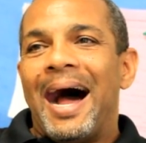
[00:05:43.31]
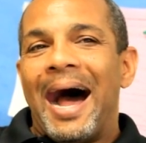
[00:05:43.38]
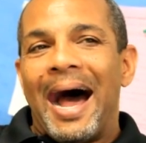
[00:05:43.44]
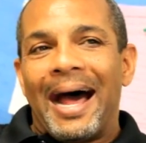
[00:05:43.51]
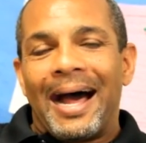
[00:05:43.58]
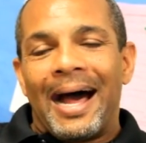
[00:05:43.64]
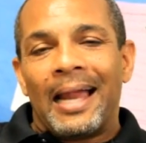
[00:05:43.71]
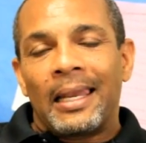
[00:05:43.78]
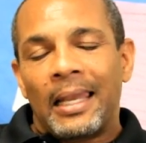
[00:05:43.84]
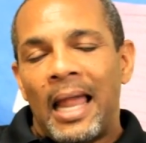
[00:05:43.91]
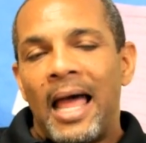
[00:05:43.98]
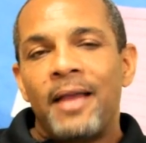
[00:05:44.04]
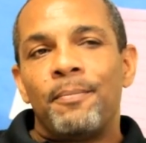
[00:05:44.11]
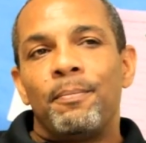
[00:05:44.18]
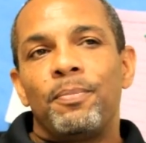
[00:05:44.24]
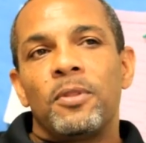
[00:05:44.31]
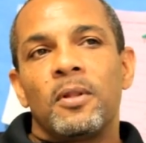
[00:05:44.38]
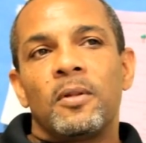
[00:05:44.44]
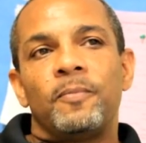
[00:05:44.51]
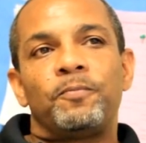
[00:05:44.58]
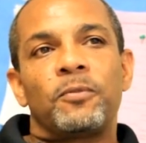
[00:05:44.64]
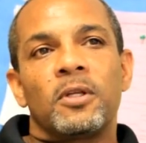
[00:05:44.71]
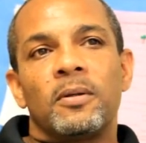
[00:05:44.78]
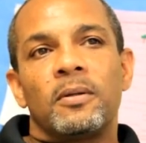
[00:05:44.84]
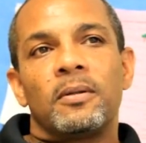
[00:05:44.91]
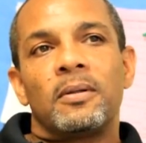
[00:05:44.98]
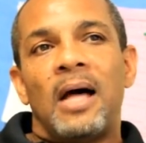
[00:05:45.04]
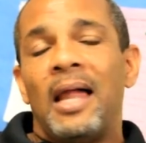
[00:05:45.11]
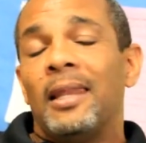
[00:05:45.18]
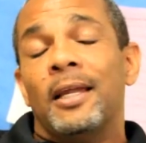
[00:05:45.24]
I
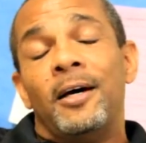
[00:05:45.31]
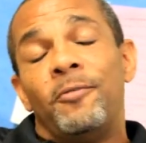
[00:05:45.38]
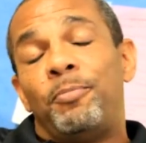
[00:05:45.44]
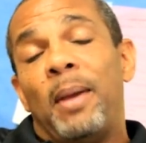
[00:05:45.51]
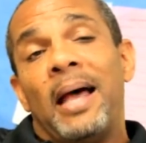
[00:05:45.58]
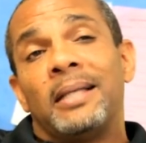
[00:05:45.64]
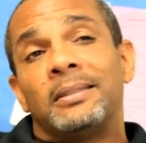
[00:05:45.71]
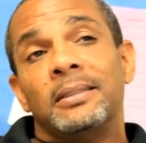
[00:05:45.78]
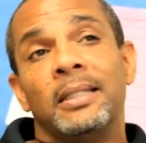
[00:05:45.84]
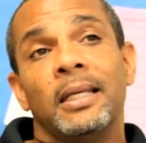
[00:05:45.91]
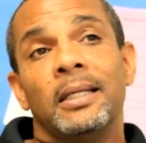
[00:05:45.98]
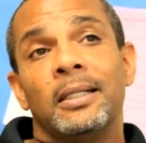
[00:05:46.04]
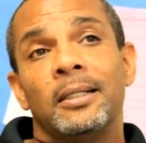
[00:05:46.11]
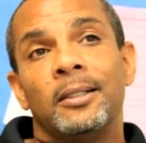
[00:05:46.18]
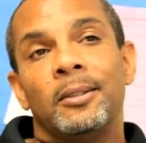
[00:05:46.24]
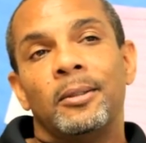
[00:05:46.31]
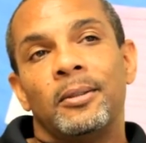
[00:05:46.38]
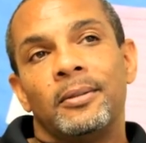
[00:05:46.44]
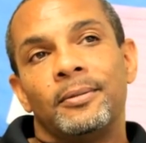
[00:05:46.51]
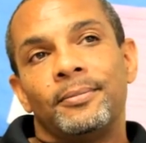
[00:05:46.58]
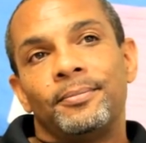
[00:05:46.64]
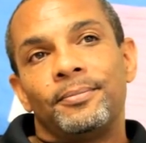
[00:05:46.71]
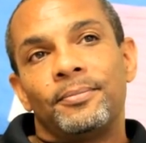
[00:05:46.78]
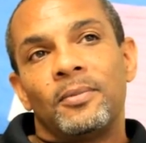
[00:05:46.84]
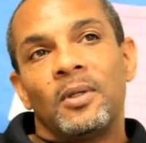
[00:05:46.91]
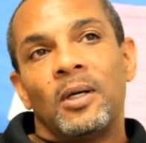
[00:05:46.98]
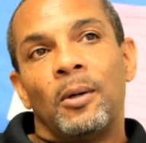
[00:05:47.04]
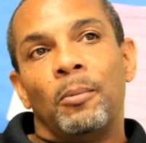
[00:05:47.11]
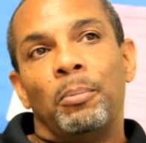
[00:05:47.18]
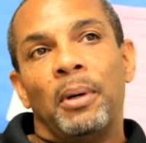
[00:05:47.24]
love Pasadena,
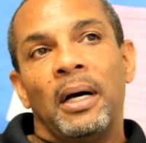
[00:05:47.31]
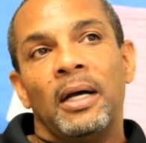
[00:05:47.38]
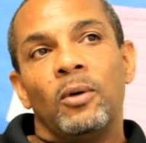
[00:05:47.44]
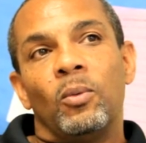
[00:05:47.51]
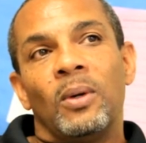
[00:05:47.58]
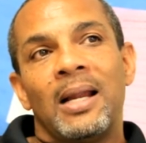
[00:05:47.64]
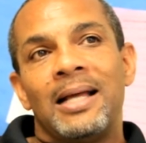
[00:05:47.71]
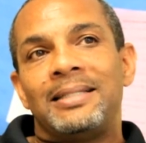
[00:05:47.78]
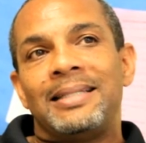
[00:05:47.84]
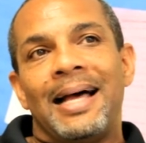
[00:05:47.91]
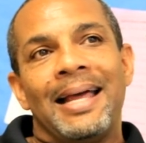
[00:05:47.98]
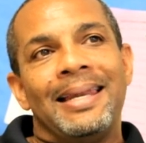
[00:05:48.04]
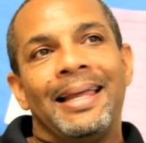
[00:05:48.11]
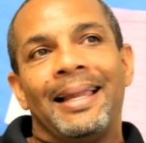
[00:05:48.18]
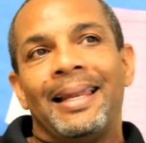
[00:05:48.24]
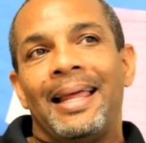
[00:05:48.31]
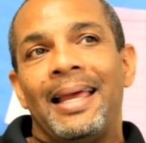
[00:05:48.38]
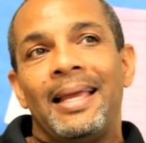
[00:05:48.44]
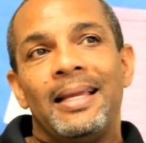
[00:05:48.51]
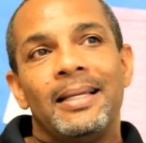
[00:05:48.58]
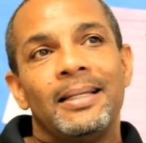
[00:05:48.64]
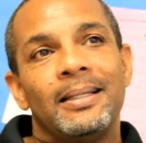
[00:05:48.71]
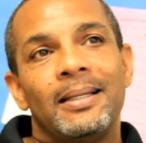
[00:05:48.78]
but when I taught in LA,